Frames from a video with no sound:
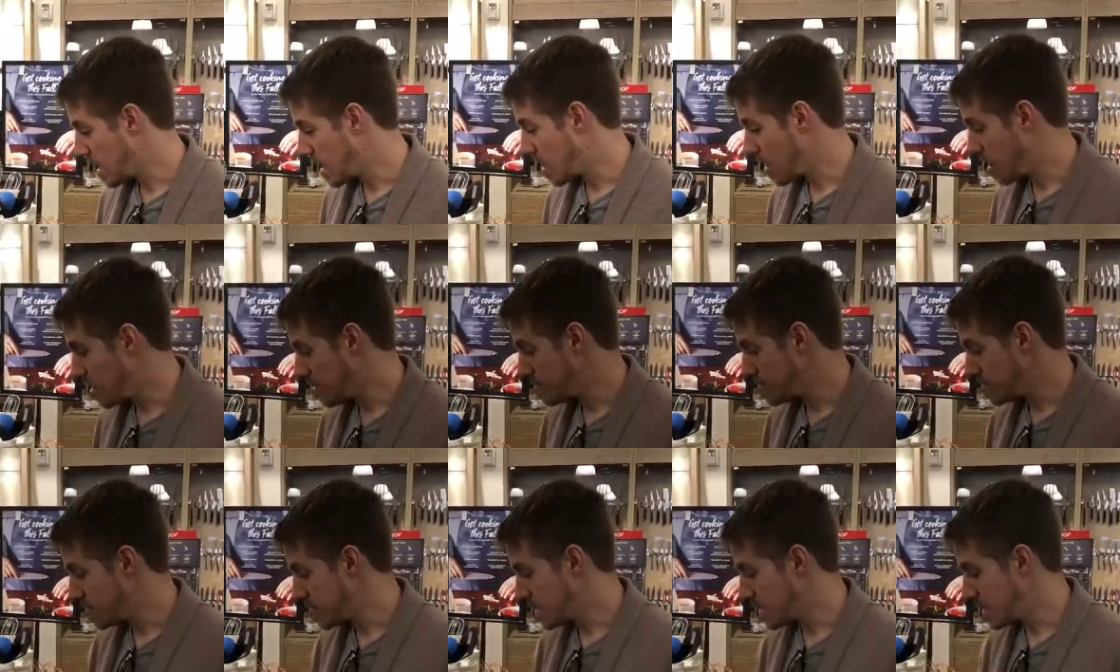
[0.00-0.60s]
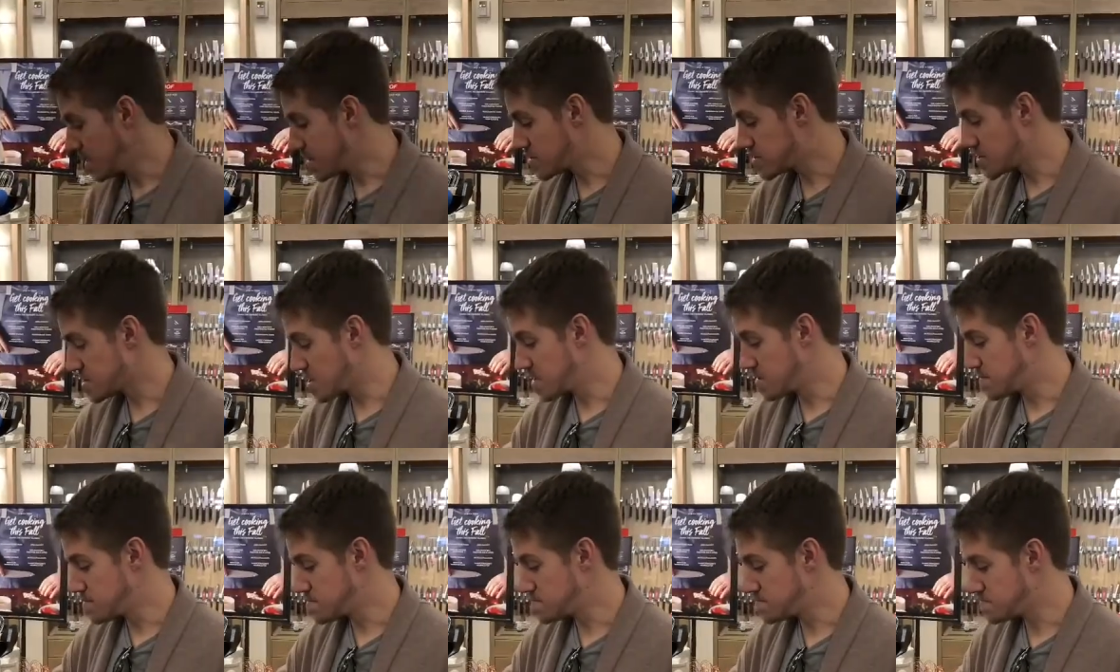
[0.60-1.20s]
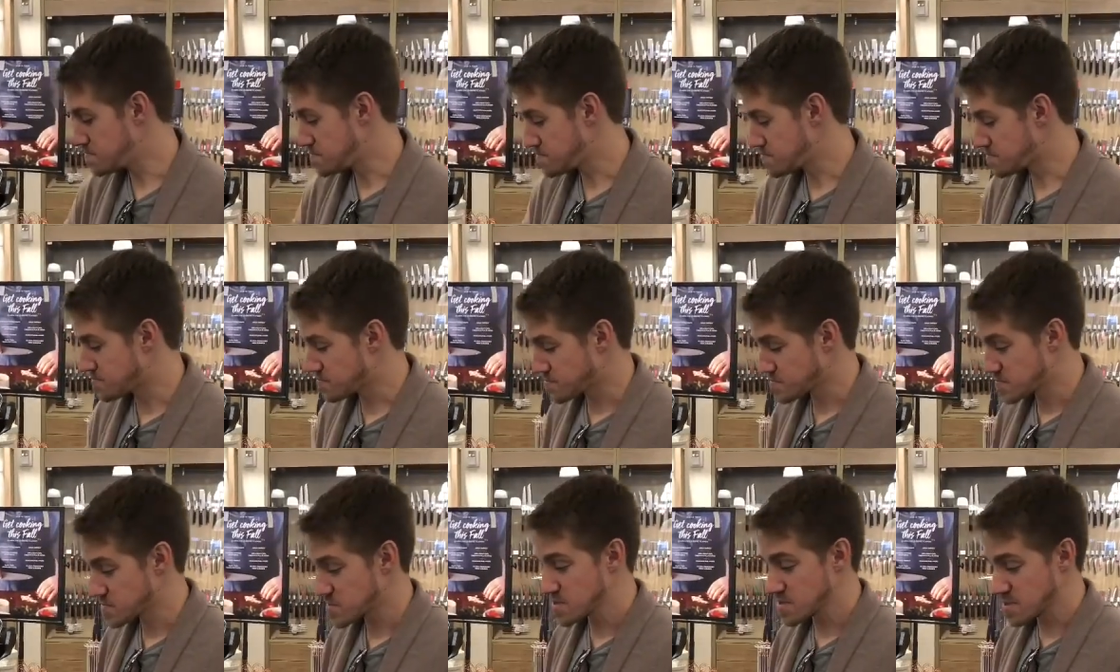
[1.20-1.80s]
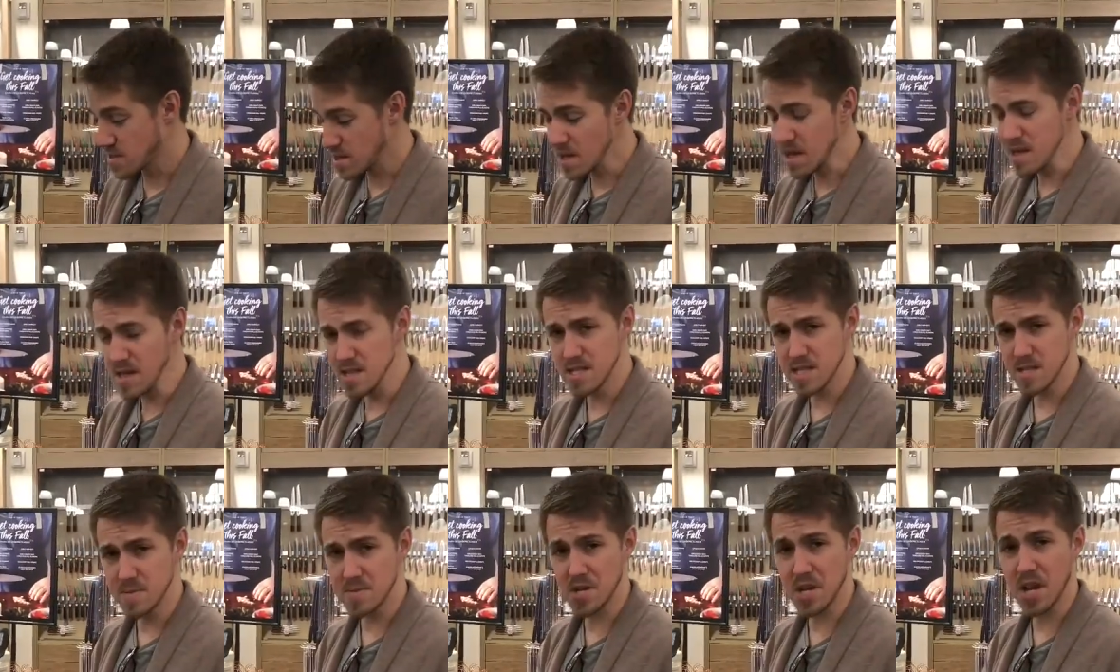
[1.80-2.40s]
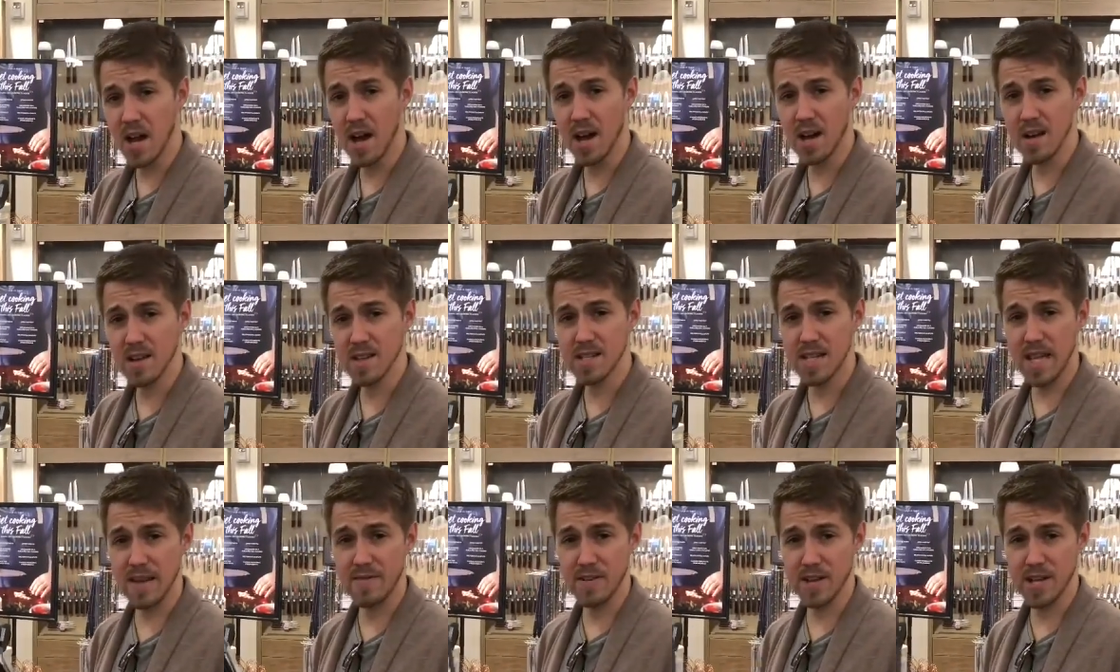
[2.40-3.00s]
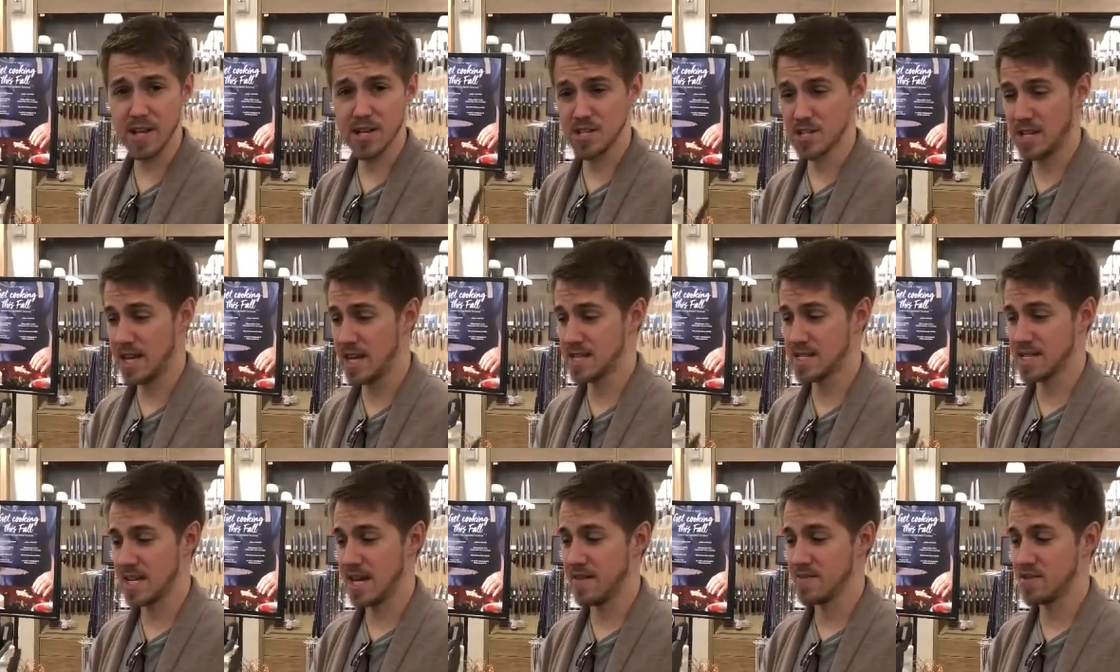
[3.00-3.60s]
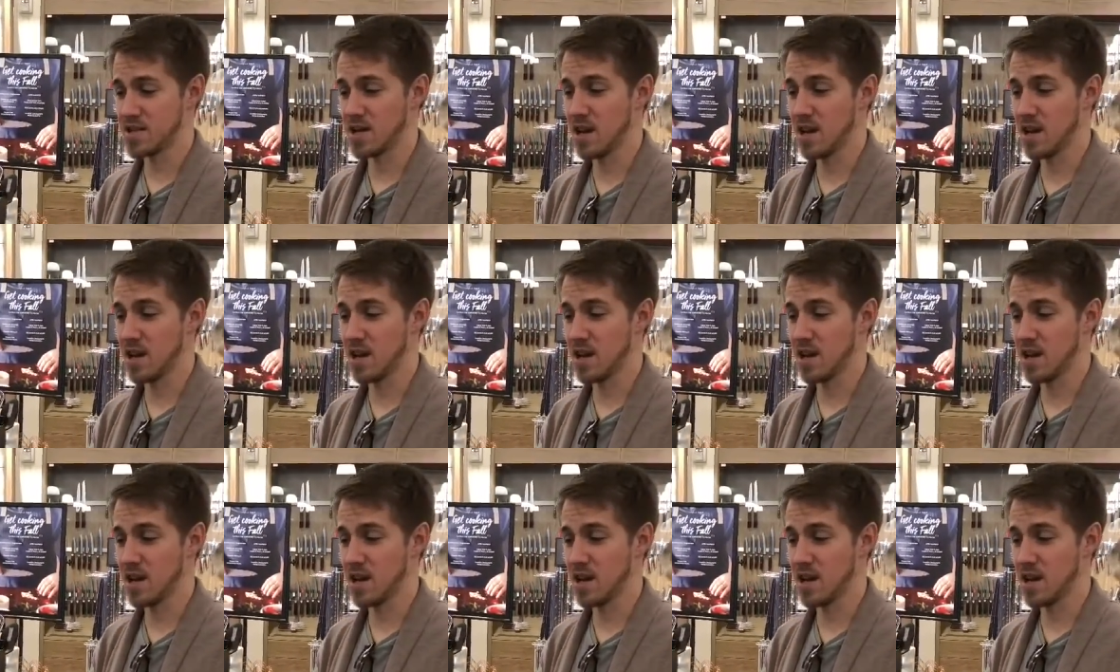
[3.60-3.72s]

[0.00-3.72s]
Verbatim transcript: Um, here's some some tongs. Every kitchen has to have